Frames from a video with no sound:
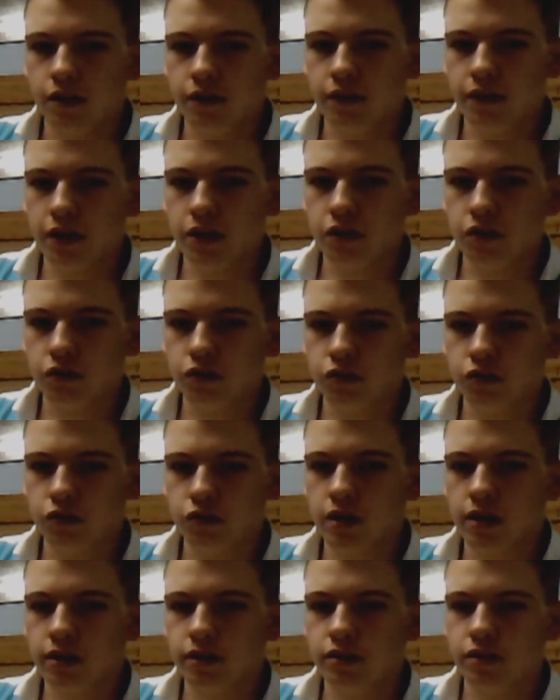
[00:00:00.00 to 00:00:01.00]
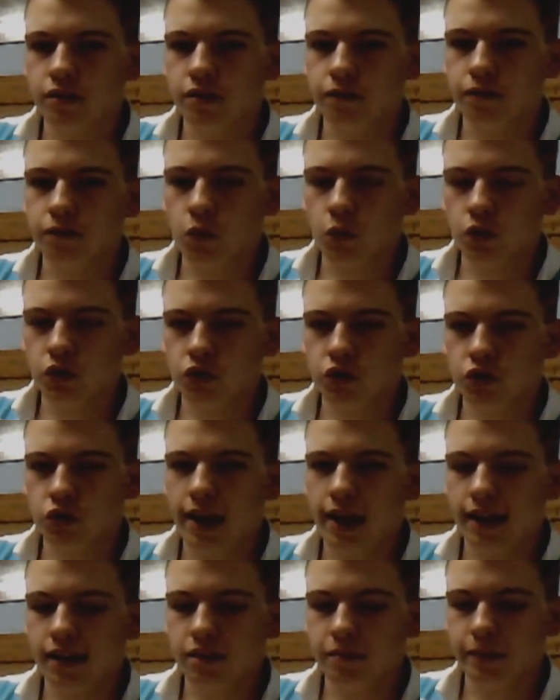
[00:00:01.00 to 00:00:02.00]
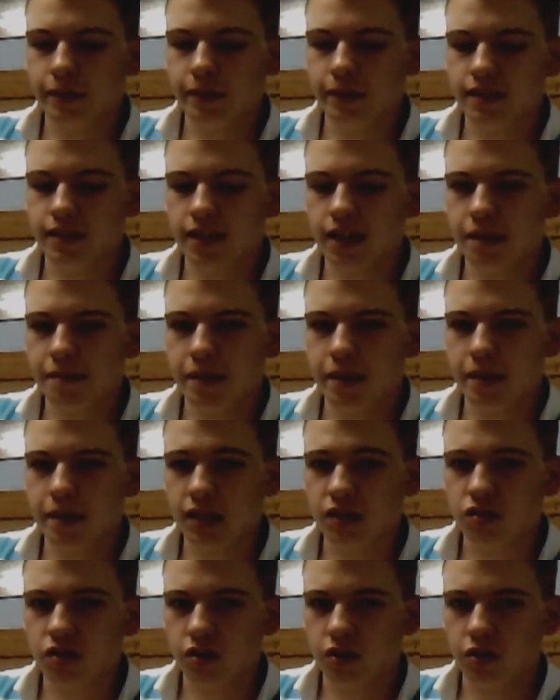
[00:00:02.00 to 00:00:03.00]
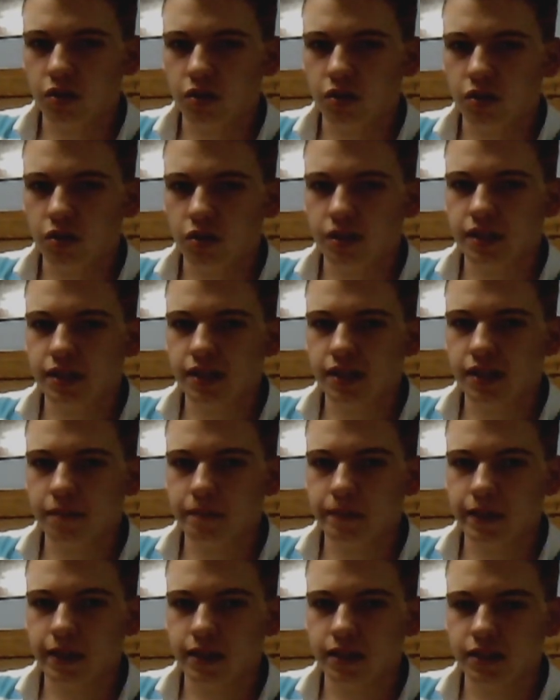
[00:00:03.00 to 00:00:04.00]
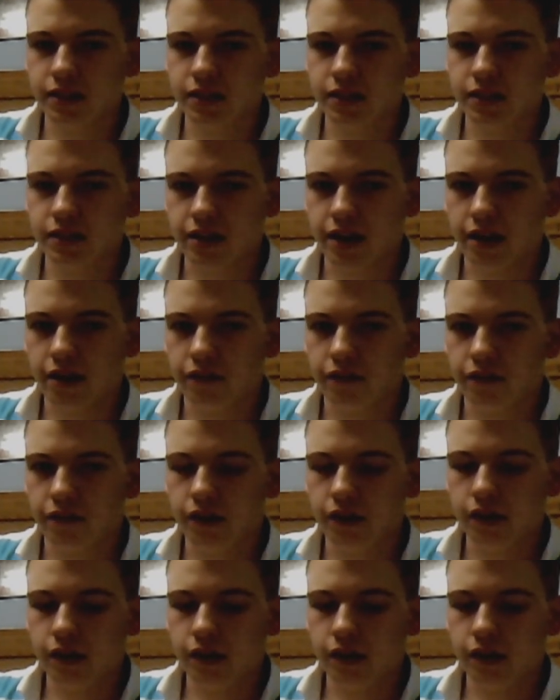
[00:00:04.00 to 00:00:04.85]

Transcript: then you're trying to force your hand to do the same, and that's not good with this deck because it doesn't have